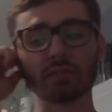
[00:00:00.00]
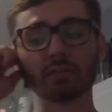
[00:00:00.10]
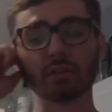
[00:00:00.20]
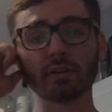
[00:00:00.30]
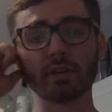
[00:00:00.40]

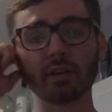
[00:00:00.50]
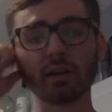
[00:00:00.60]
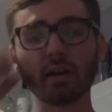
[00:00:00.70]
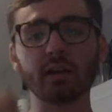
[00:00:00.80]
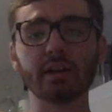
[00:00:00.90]
learned in
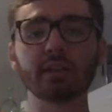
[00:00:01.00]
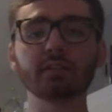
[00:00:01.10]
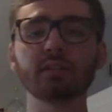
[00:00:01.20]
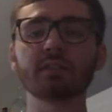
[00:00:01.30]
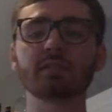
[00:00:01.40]

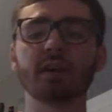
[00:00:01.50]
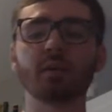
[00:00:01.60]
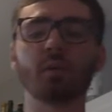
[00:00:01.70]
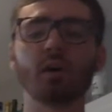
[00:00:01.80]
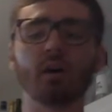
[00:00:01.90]
England,
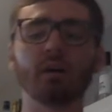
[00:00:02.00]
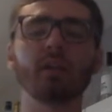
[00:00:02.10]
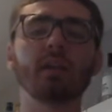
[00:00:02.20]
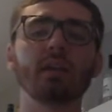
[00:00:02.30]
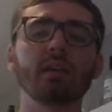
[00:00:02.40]
Taiwan,
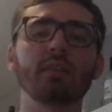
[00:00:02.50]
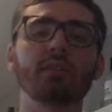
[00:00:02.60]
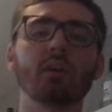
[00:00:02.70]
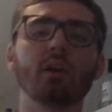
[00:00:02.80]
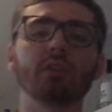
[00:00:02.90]
and
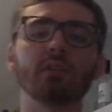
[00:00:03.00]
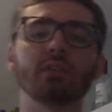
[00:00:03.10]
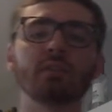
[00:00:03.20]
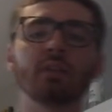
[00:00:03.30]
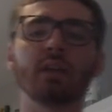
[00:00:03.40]
even
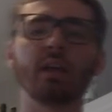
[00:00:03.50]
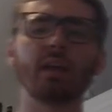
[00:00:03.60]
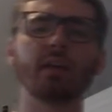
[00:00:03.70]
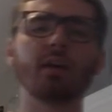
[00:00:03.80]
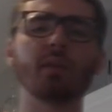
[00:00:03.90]
Holland,
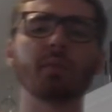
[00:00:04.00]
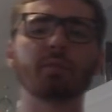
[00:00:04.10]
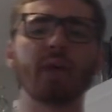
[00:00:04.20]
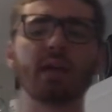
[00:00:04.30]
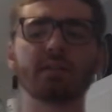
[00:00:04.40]
and up
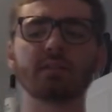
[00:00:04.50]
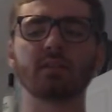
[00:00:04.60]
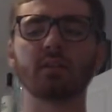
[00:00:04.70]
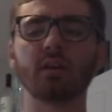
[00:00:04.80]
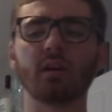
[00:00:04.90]
in
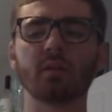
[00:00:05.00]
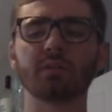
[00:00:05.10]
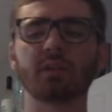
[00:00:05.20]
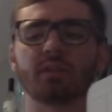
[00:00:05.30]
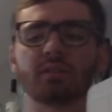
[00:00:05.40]
Madison,
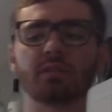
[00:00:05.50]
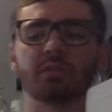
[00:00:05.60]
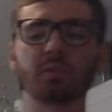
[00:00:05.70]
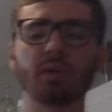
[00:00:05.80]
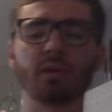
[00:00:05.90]
Wisconsin
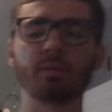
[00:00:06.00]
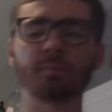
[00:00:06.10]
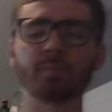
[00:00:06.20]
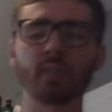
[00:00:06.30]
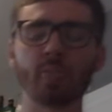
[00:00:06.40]
as well.
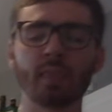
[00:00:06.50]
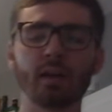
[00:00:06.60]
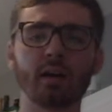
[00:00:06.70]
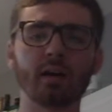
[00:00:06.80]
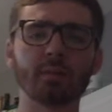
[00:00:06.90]

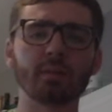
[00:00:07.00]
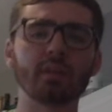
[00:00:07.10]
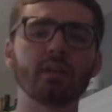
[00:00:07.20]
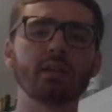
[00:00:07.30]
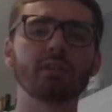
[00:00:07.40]

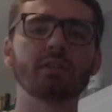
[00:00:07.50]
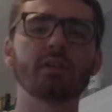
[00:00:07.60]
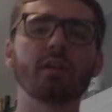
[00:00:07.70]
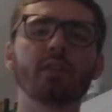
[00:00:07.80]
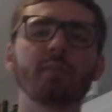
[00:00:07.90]
He
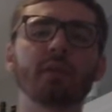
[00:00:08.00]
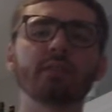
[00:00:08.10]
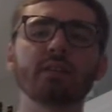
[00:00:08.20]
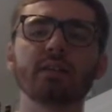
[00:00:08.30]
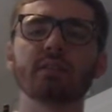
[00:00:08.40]
started off by
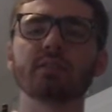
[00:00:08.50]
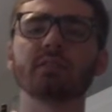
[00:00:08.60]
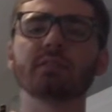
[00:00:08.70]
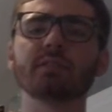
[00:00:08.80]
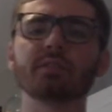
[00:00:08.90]
leading us
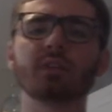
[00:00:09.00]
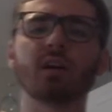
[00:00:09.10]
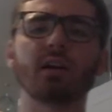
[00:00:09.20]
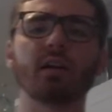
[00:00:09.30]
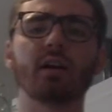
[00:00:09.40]
in a little
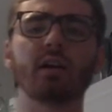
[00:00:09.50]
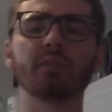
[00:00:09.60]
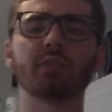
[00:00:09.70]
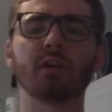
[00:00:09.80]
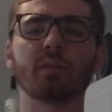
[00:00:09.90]
talk
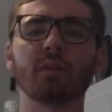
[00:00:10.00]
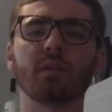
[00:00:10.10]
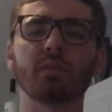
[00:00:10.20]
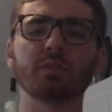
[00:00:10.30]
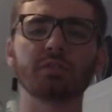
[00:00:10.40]
of Dharma,
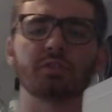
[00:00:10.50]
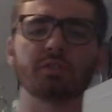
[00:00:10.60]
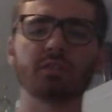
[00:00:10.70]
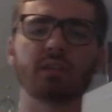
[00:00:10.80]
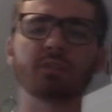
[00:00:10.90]
which is
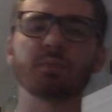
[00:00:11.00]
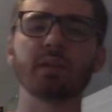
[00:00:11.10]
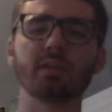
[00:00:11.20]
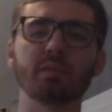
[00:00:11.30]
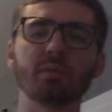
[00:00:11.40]
just
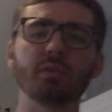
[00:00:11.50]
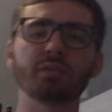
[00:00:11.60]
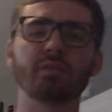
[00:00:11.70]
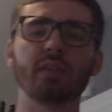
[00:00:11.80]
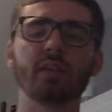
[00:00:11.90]
spreading the
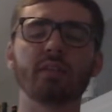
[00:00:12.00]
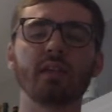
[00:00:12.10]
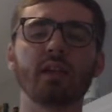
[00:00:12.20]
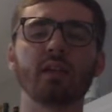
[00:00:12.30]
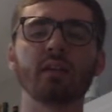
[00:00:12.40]
Buddhist faith
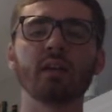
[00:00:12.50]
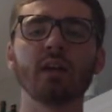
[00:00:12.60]
and